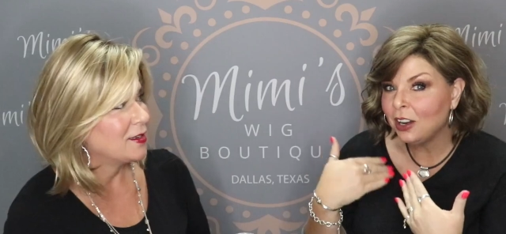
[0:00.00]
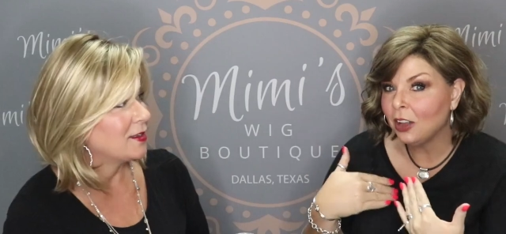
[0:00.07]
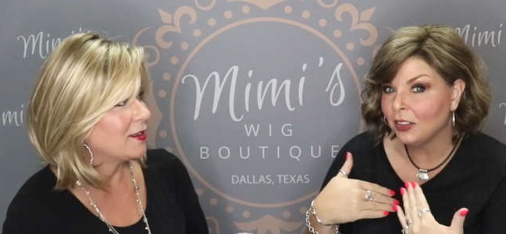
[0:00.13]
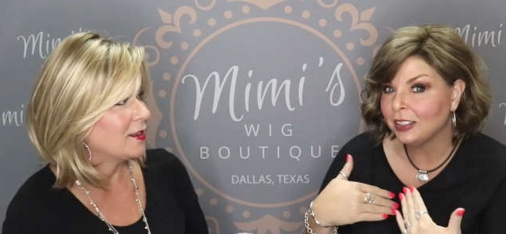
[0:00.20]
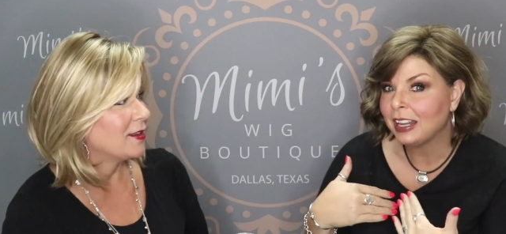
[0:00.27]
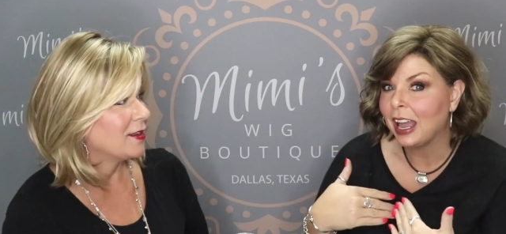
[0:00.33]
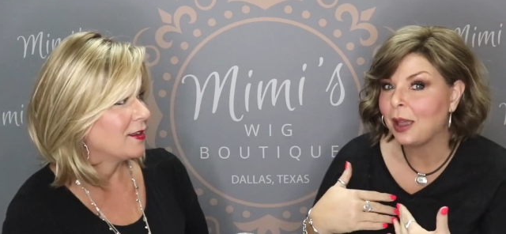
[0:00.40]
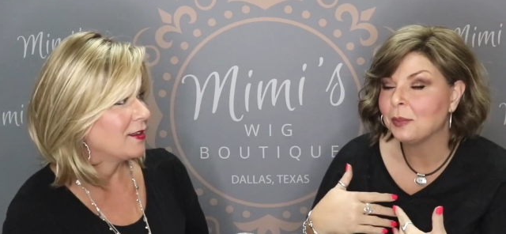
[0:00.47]
Speaker 1: the
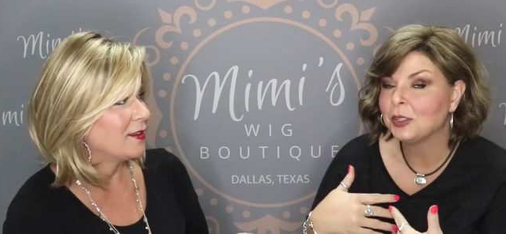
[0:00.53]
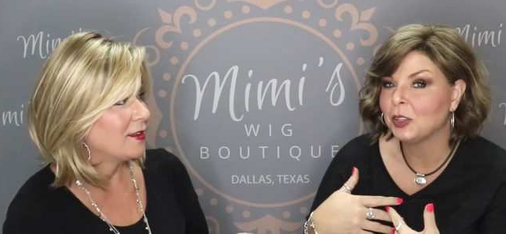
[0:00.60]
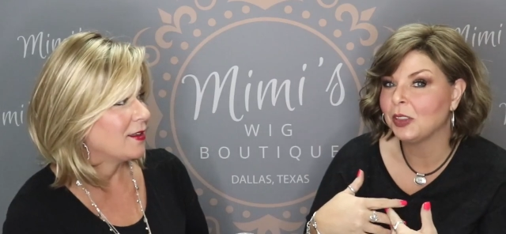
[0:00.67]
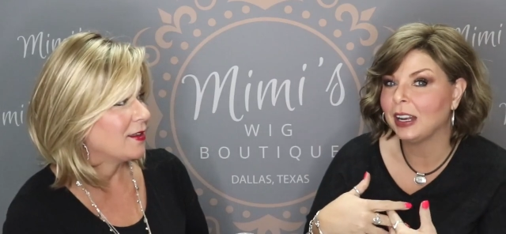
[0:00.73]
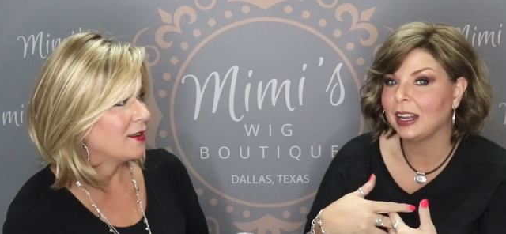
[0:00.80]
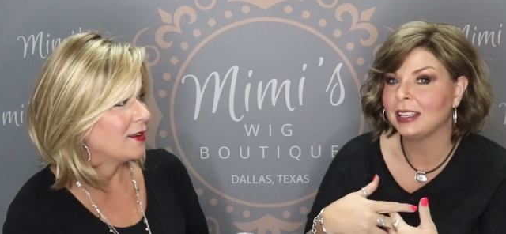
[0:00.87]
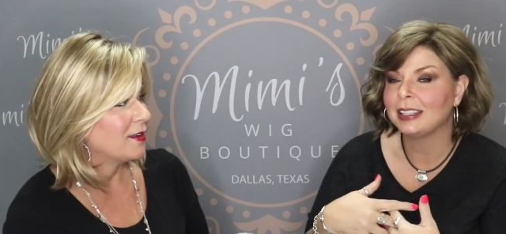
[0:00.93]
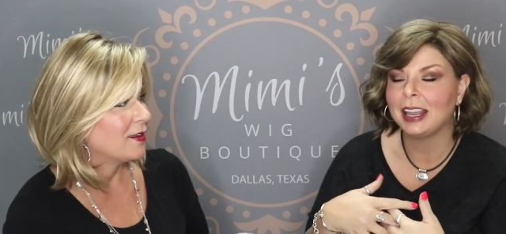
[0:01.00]
time so that I can say,
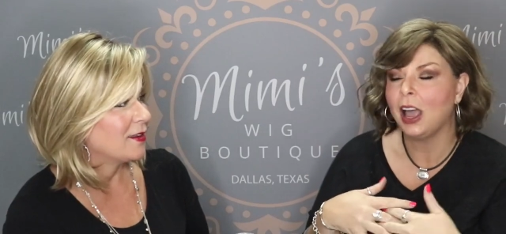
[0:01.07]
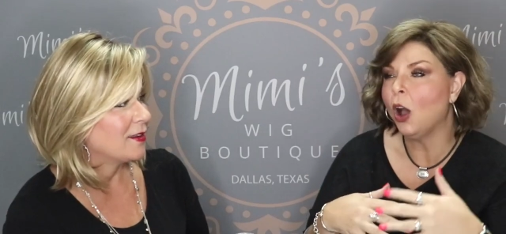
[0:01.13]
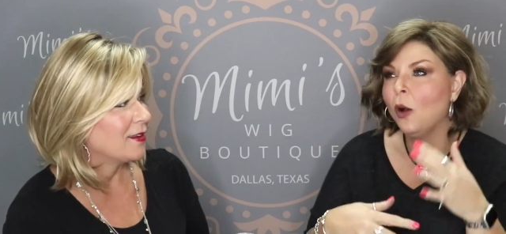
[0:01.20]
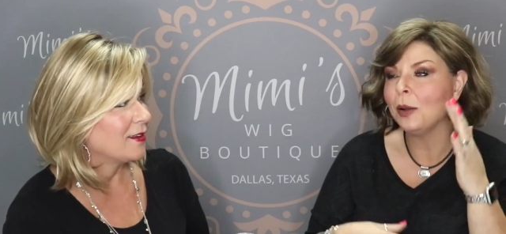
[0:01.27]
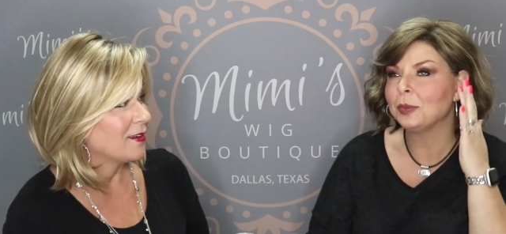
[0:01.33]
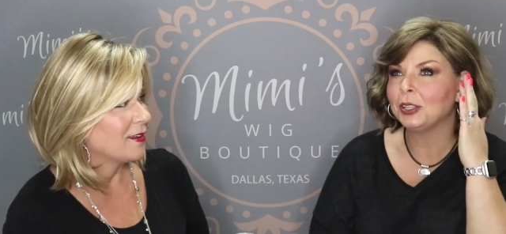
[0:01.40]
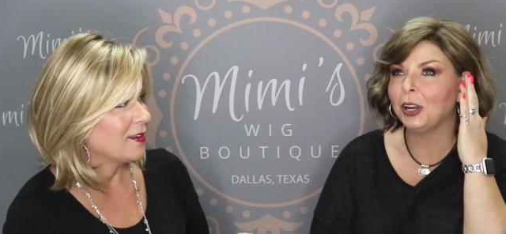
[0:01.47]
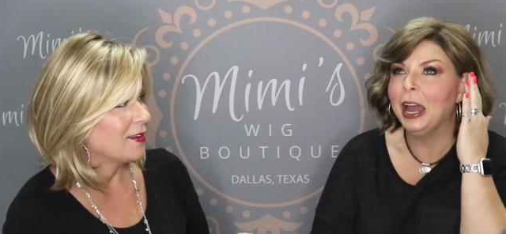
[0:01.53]
"Oh, I'm sorry,
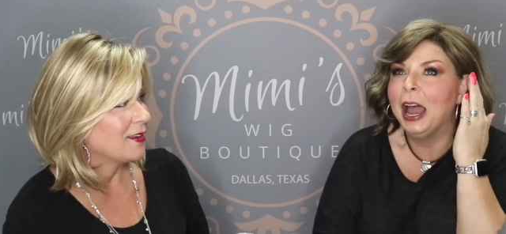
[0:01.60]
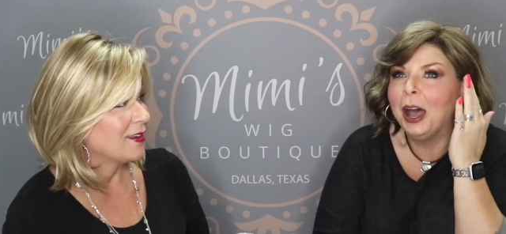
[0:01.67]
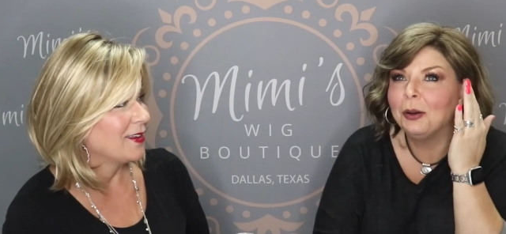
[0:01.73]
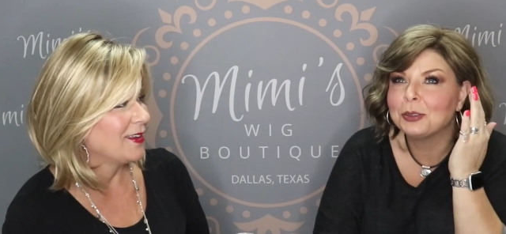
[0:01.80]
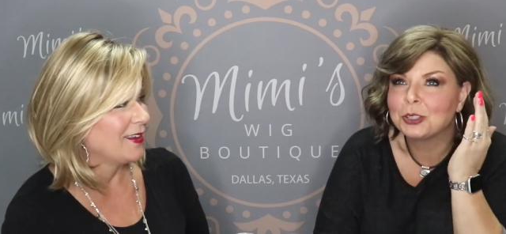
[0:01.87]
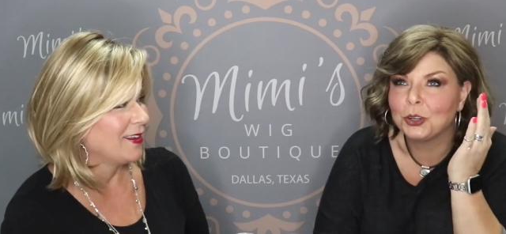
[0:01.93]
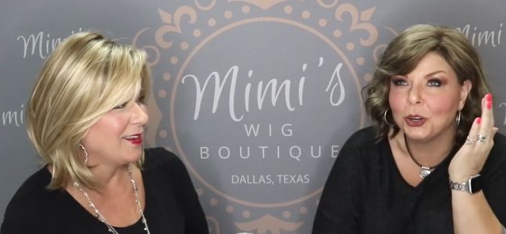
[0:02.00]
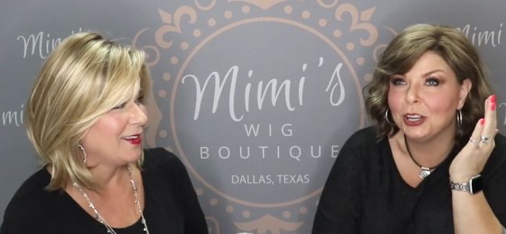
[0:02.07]
I was
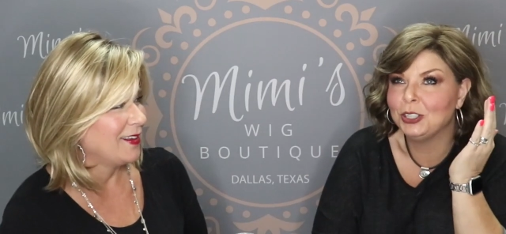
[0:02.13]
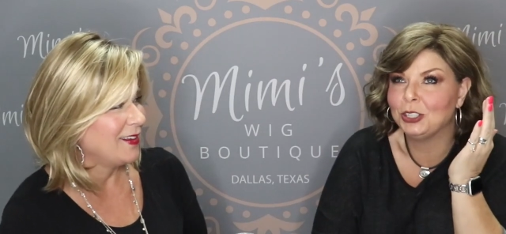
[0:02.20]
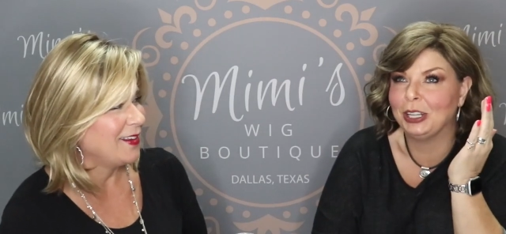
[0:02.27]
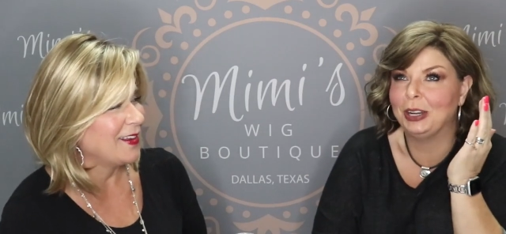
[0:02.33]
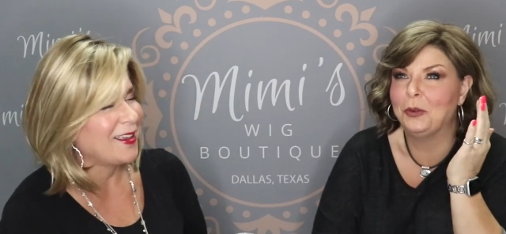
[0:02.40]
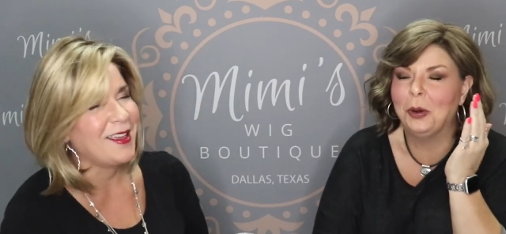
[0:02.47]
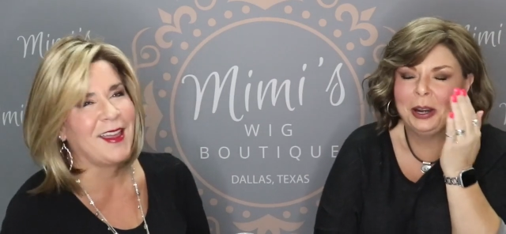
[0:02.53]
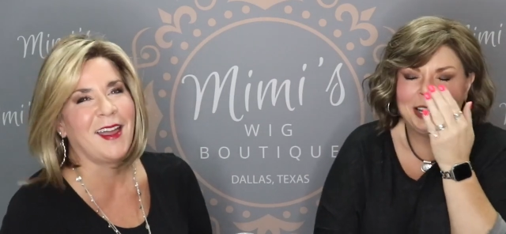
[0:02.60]
crunching." What
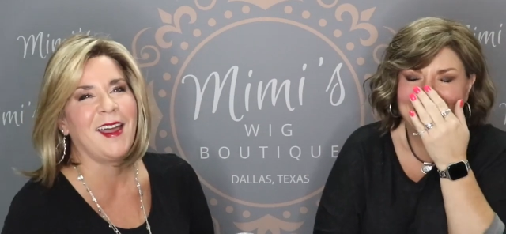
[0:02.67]
did